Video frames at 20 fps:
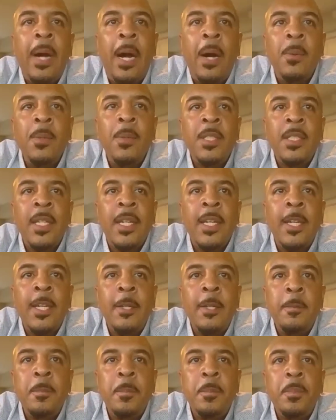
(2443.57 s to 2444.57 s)
I would
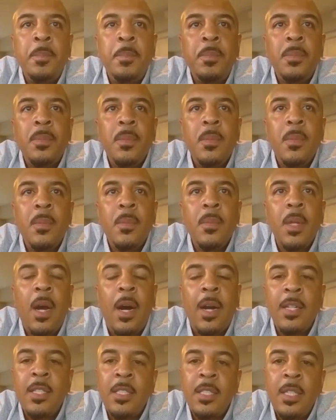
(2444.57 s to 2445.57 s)
say,
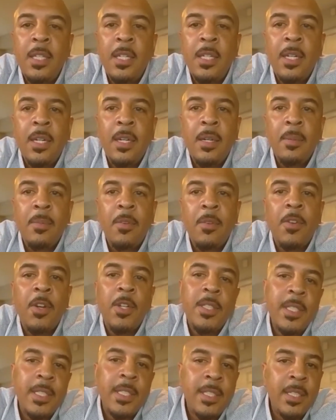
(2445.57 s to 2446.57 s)
honestly,
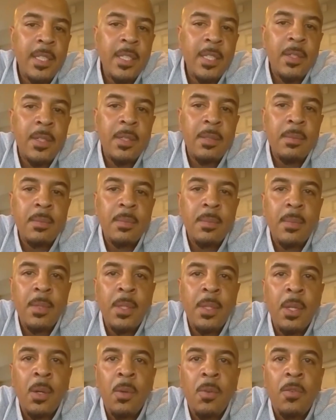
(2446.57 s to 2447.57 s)
reverse engineer
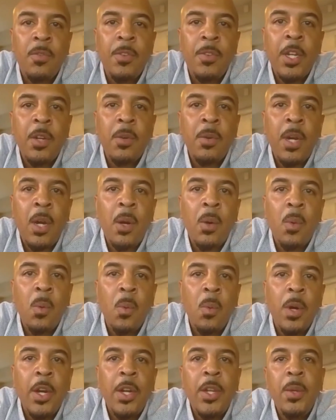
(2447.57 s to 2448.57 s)
it. Figure out
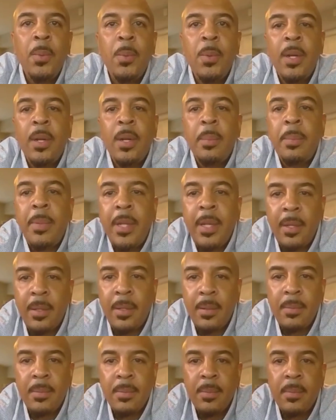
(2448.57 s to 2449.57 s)
where you want to be.
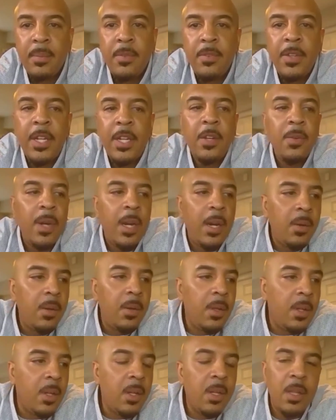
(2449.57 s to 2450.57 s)
Figure
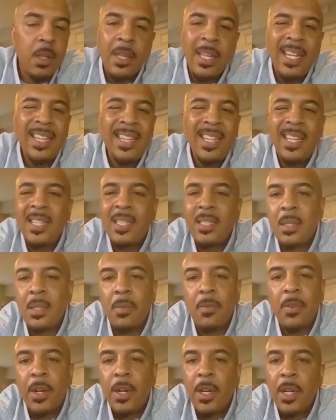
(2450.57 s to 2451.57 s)
out, look, LinkedIn is a
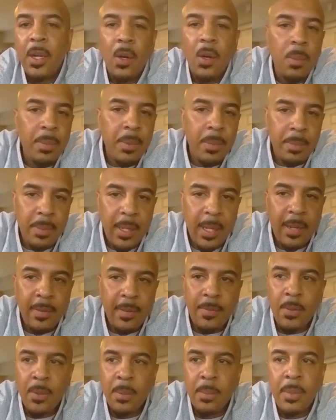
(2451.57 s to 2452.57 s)
very open
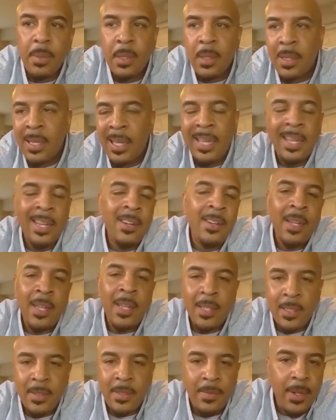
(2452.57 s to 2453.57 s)
platform. The
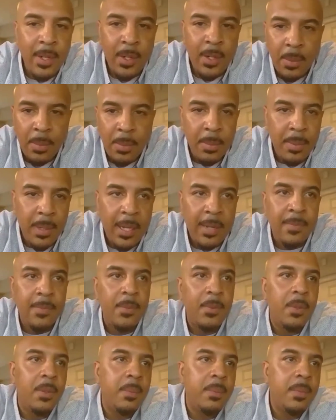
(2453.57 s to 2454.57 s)
internet is a very open
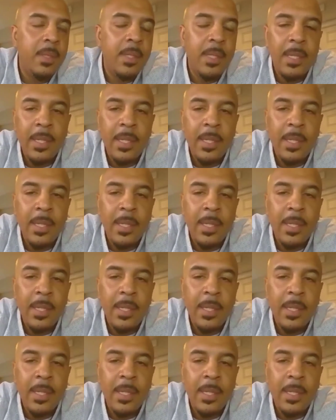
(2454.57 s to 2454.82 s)
platform.